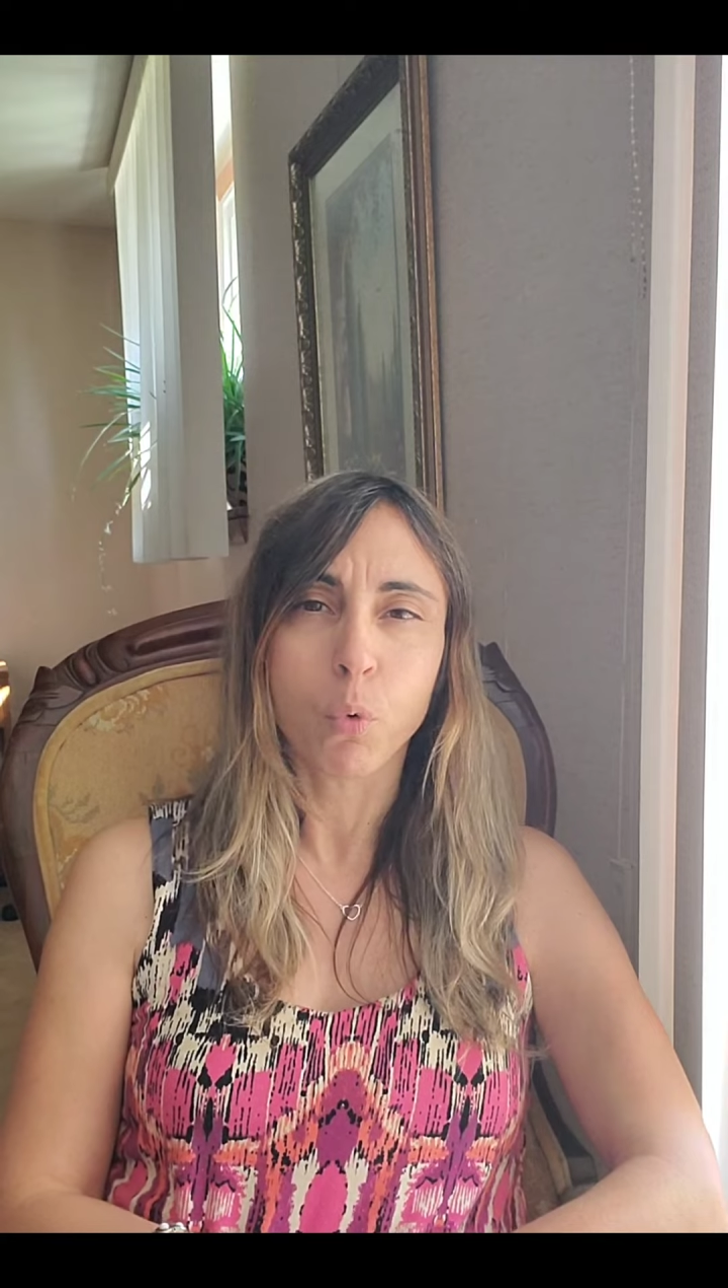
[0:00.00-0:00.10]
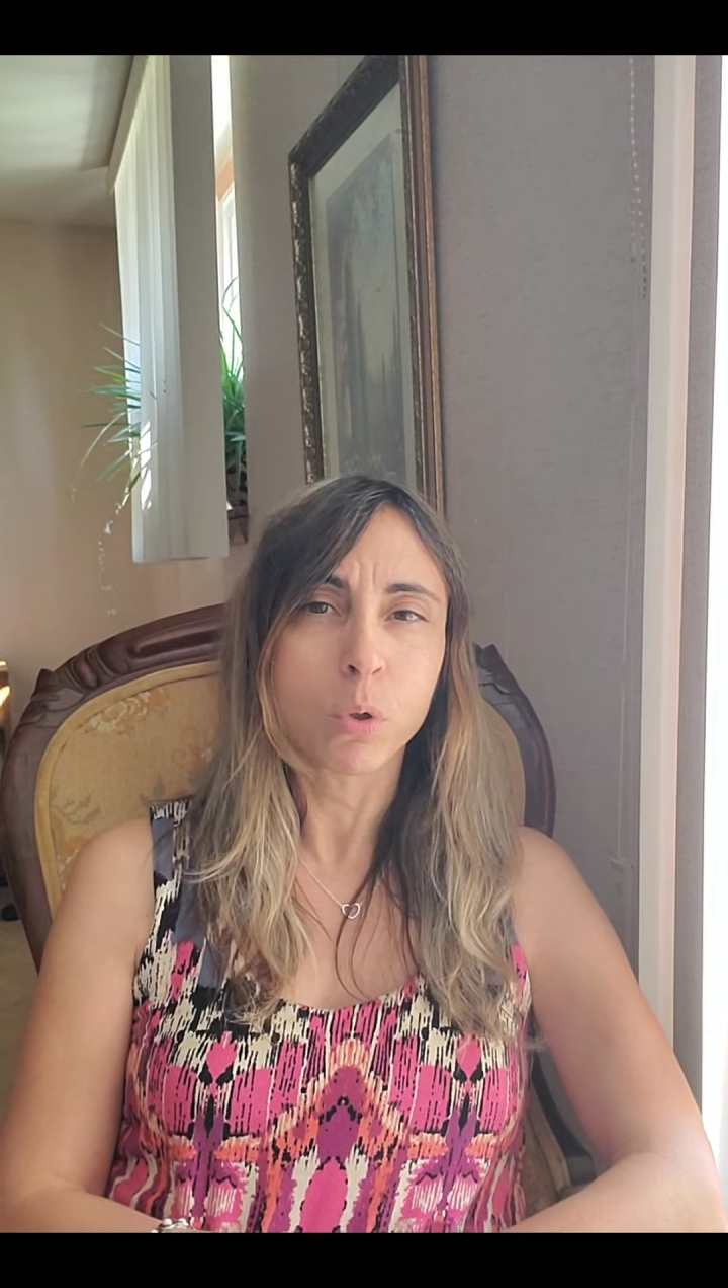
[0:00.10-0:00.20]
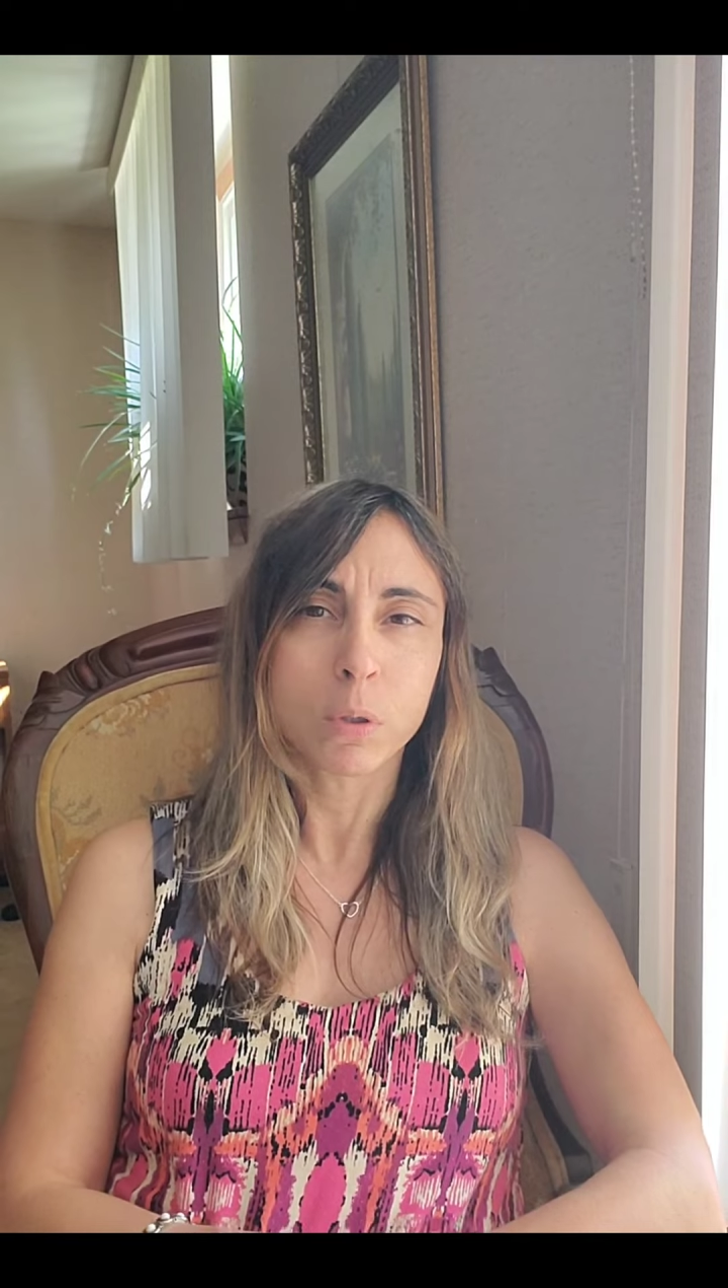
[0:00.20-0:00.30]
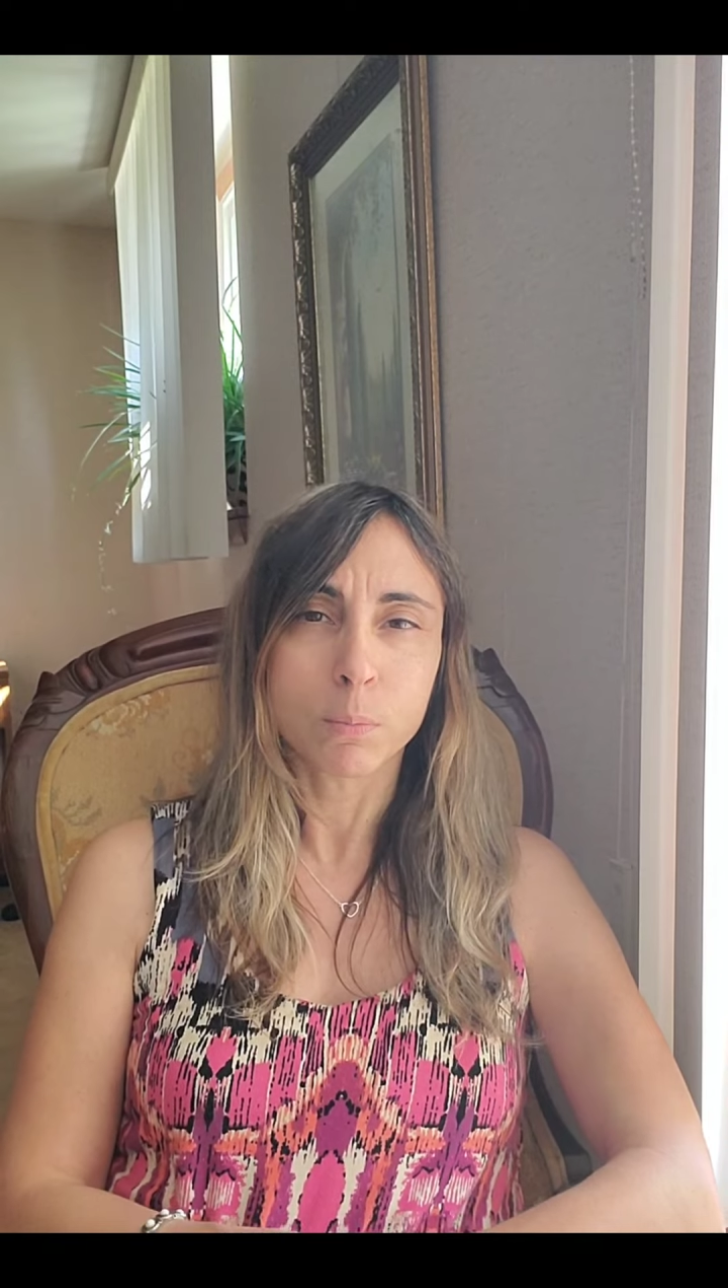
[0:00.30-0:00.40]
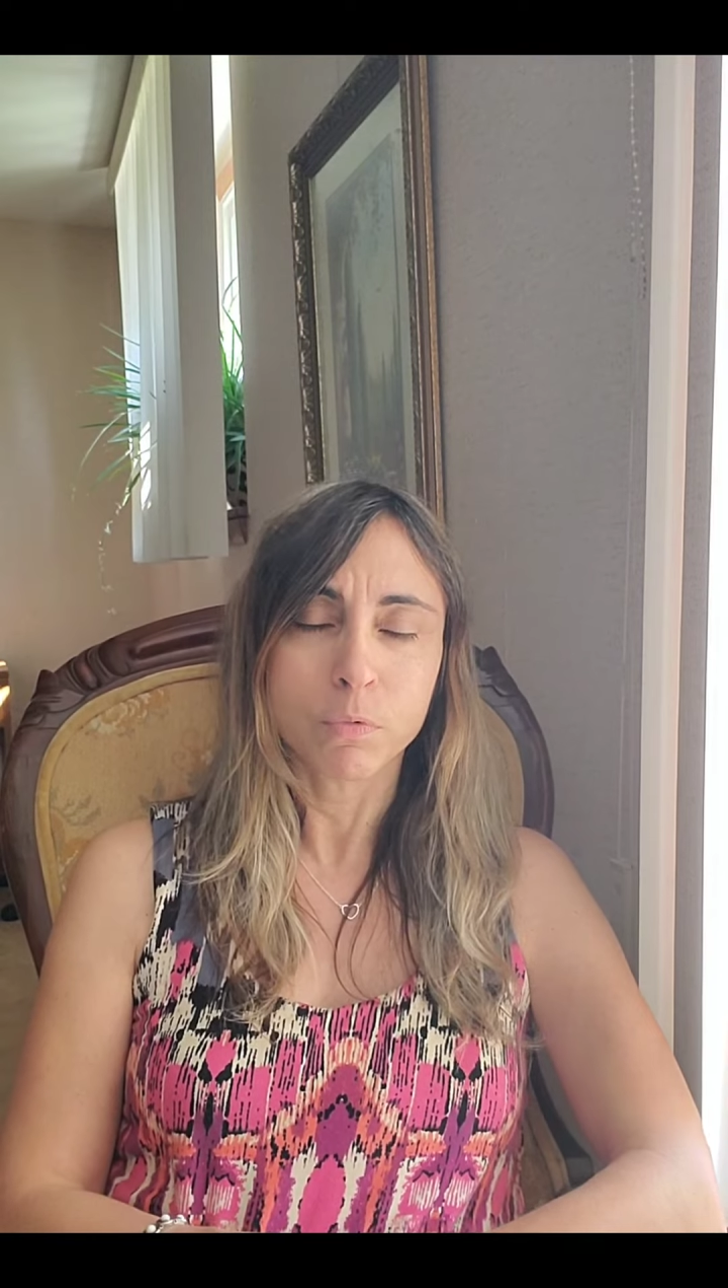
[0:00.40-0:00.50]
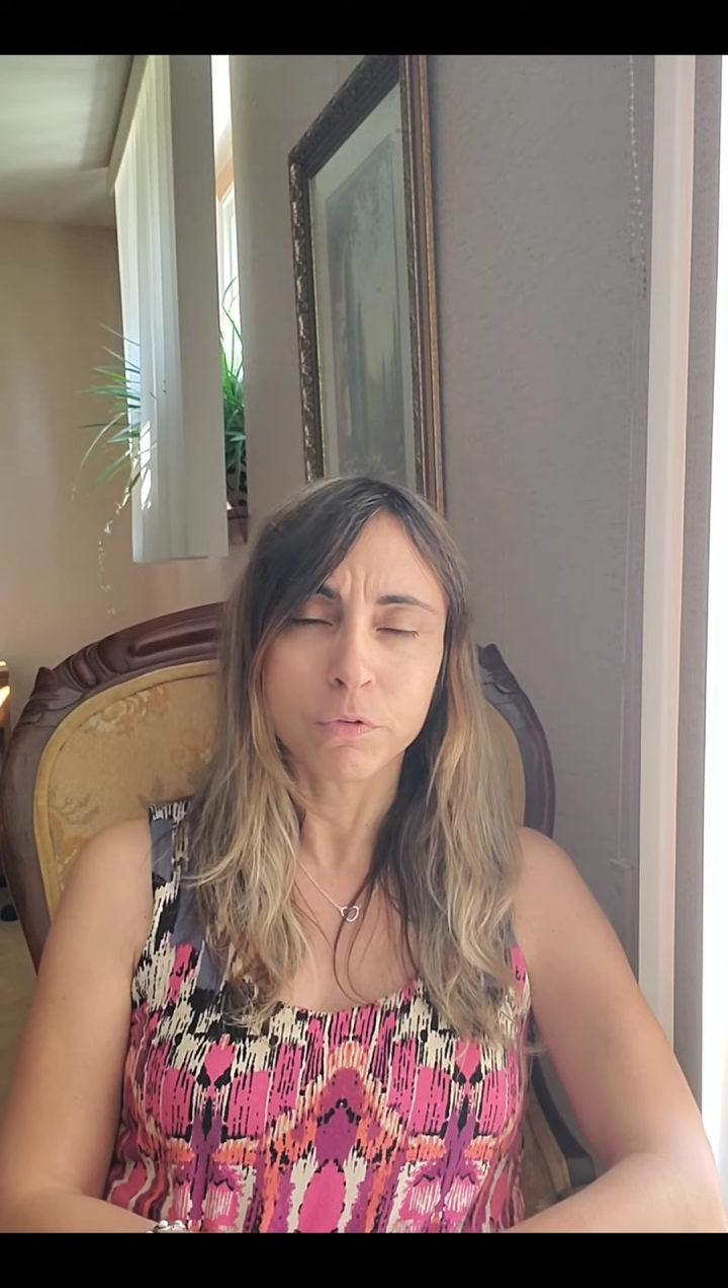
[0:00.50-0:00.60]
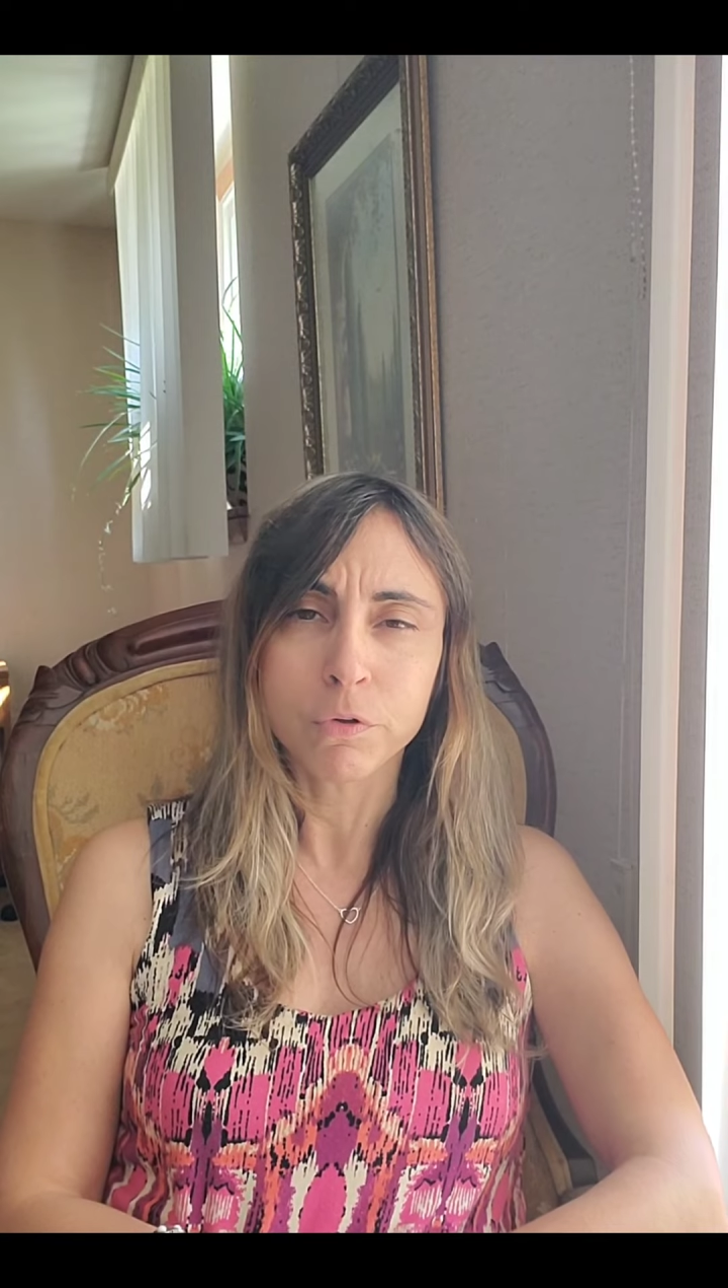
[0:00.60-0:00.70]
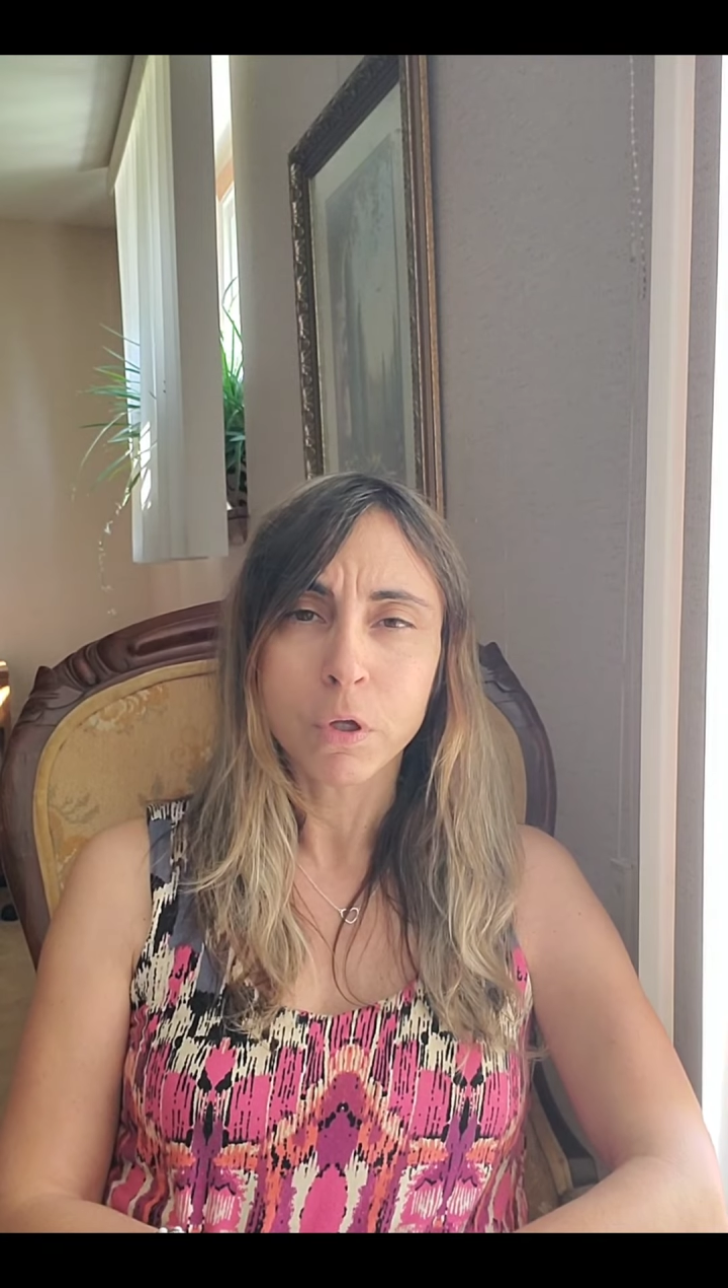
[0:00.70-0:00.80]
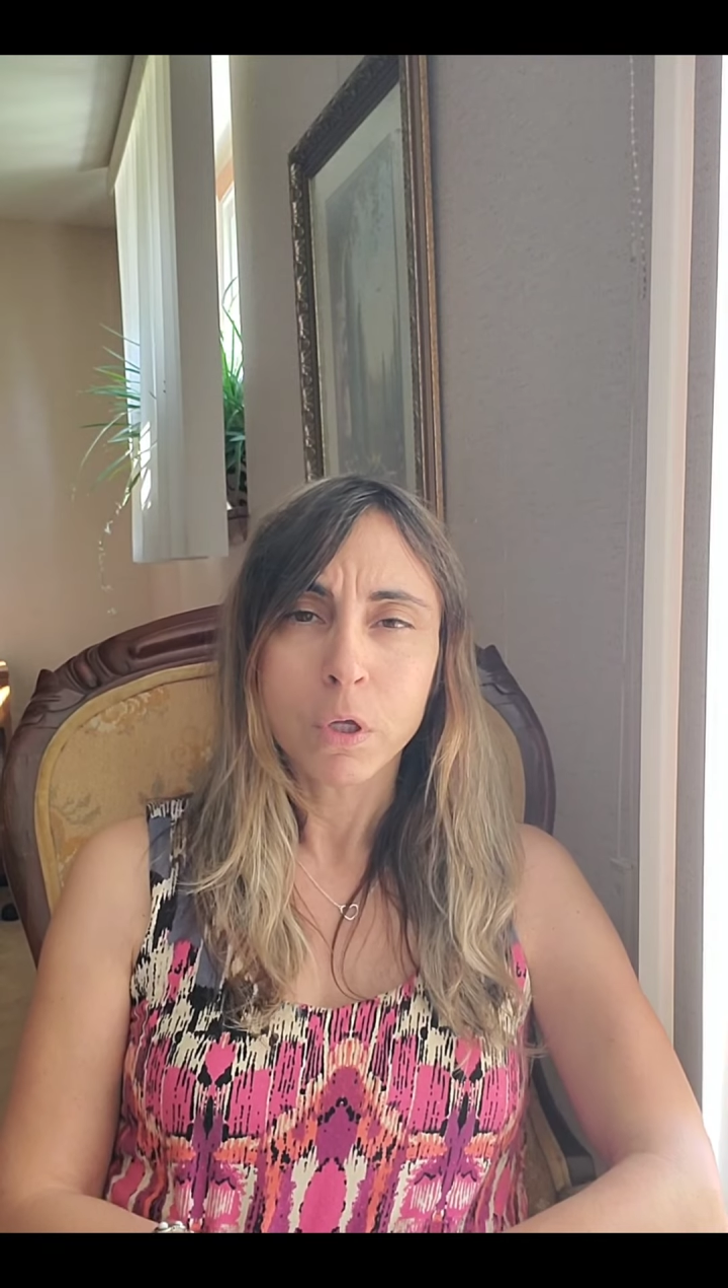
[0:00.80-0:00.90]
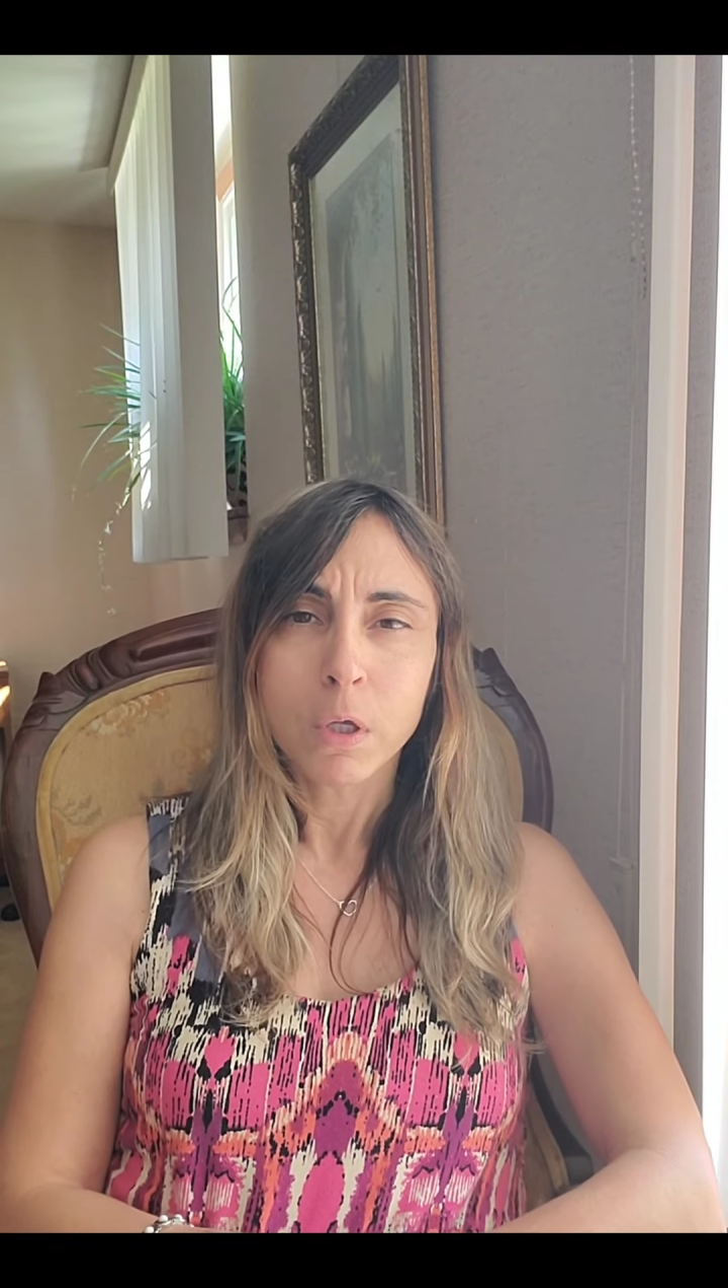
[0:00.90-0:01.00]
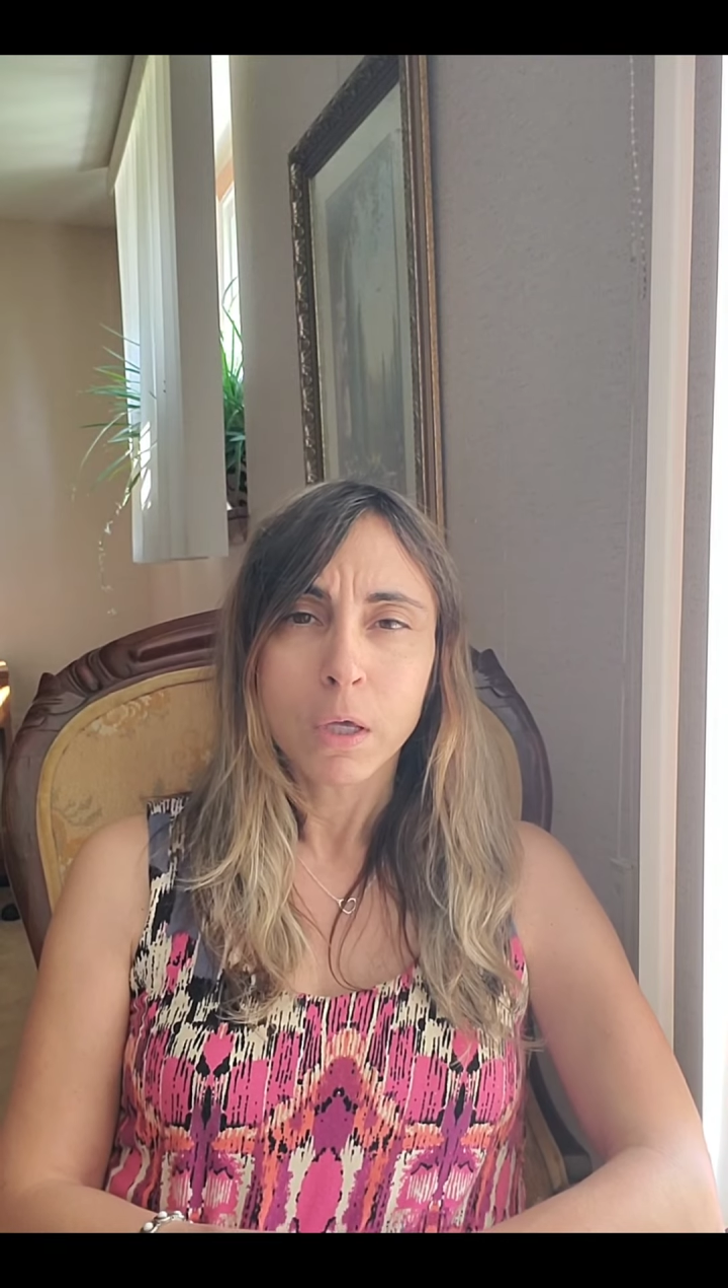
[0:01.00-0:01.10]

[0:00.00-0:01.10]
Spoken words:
forms.